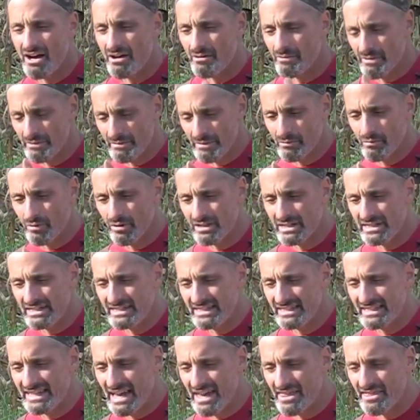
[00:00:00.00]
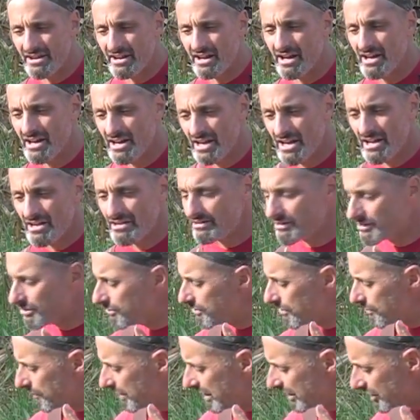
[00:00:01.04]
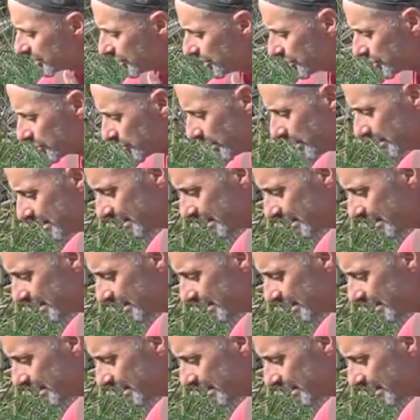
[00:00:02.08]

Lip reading: we've been working together to do the research on